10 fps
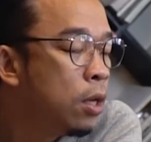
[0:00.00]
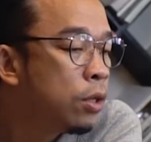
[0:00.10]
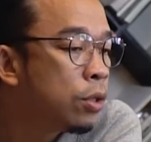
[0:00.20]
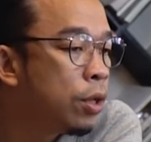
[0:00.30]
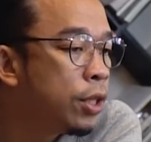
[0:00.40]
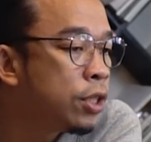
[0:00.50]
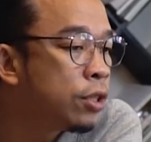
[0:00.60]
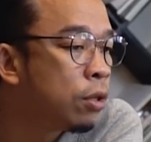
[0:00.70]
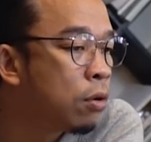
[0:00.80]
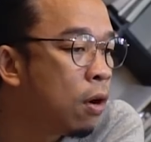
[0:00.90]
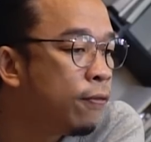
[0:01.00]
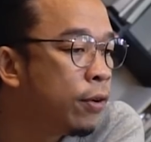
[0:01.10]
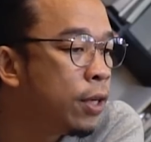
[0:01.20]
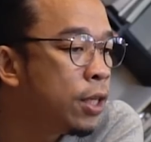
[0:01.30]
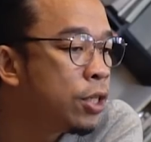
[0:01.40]
So this is the raw
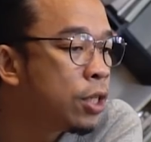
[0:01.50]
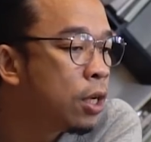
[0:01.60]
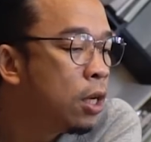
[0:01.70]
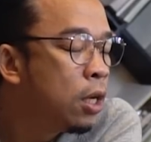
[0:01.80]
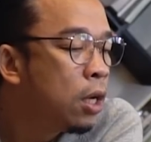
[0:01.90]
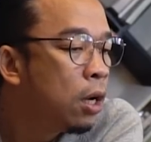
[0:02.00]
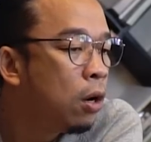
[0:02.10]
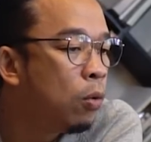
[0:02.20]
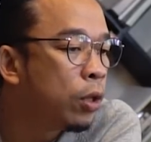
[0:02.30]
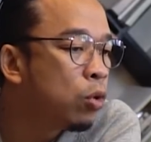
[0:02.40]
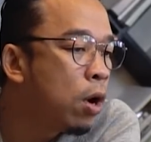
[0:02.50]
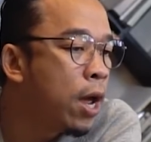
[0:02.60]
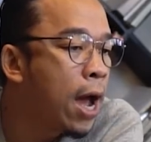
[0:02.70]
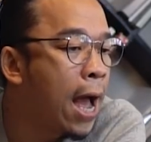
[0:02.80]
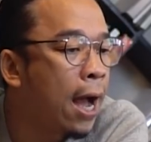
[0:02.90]
footage. What do
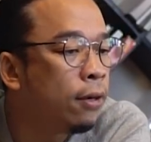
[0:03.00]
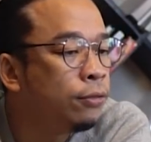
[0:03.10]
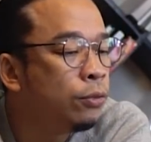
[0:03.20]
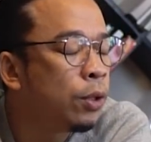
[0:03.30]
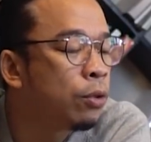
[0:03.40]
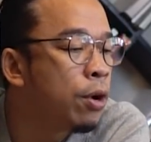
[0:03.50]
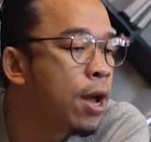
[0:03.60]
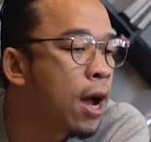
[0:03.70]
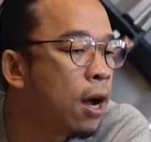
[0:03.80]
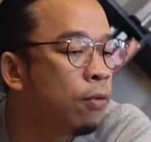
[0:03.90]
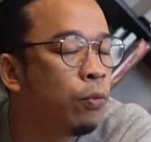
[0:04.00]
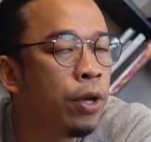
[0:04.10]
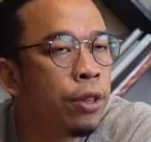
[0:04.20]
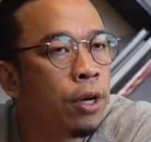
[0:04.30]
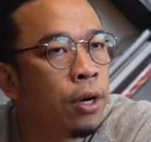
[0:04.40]
I have? What do I have
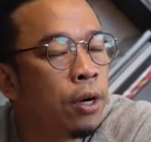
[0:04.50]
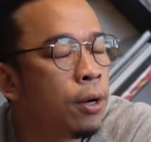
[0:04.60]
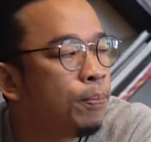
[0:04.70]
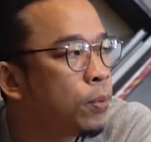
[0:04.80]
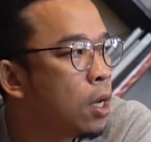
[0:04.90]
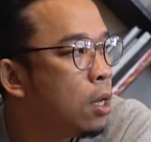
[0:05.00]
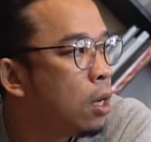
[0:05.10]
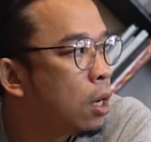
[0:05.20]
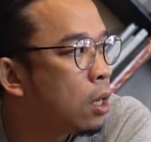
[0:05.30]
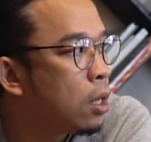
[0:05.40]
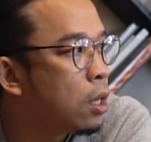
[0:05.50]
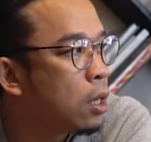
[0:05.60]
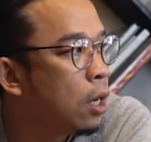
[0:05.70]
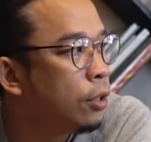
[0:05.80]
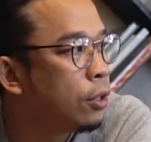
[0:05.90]
with
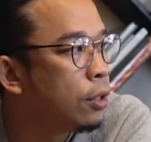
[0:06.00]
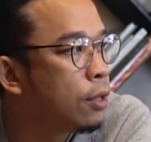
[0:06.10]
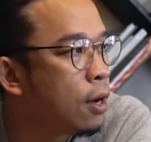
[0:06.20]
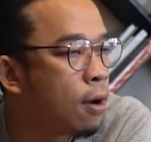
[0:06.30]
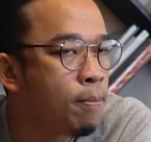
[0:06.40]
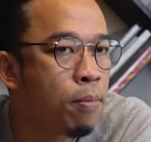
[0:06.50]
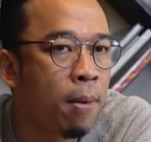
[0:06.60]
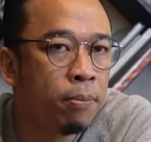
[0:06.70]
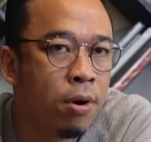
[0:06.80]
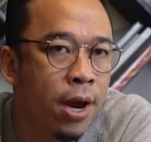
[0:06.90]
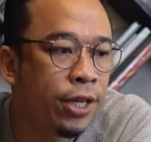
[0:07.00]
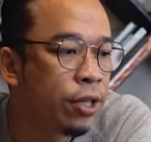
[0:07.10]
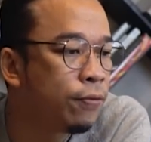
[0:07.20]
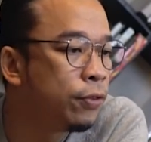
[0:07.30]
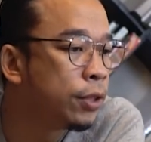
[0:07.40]
under the
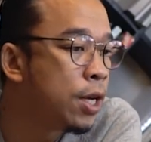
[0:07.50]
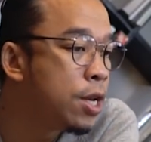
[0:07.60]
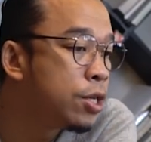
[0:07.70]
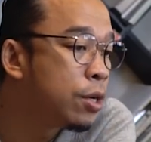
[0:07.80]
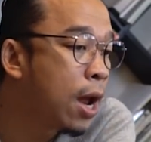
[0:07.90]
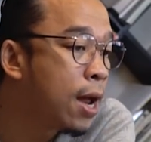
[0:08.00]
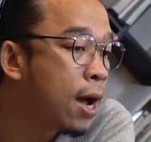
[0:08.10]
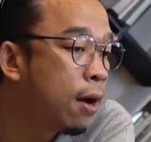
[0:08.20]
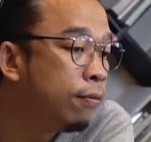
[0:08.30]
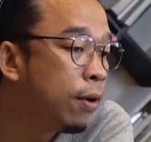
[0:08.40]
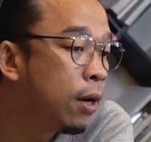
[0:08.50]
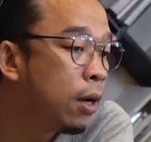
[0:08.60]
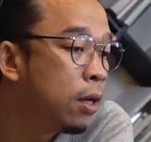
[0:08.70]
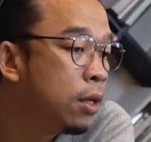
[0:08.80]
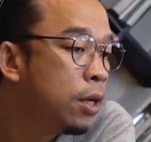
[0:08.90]
preparation footage? I have
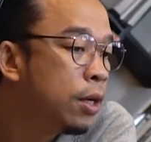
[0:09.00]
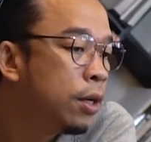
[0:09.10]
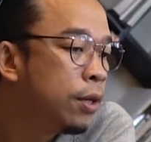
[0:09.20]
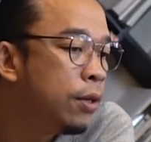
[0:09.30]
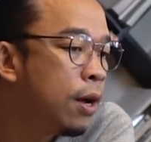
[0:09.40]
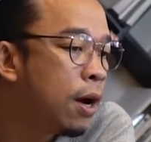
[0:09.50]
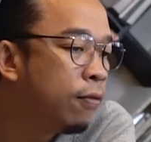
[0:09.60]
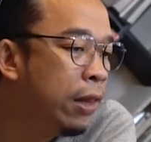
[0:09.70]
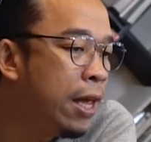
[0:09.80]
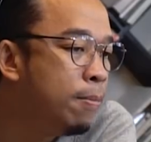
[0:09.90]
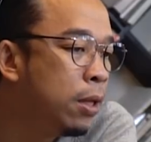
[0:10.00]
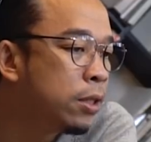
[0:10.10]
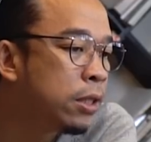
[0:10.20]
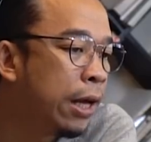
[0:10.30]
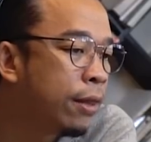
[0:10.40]
you have
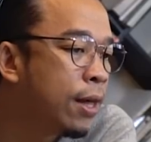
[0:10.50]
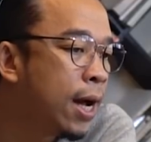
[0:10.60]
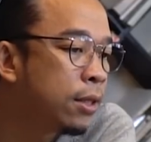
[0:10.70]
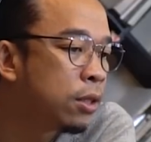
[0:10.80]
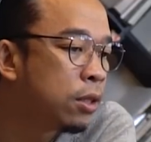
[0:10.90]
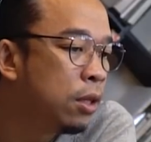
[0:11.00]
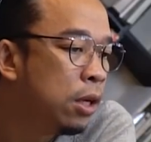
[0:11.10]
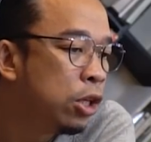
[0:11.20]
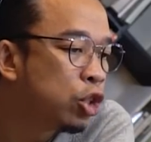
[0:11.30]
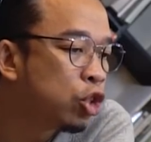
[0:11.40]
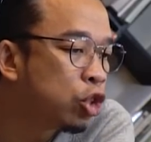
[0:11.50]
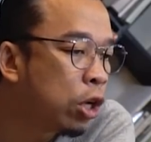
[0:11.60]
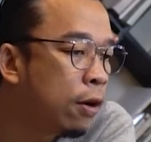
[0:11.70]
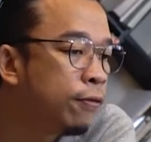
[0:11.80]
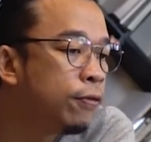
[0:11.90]
labels like that,
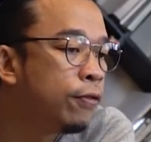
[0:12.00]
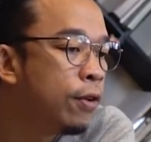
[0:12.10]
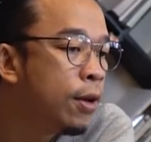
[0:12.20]
stuff,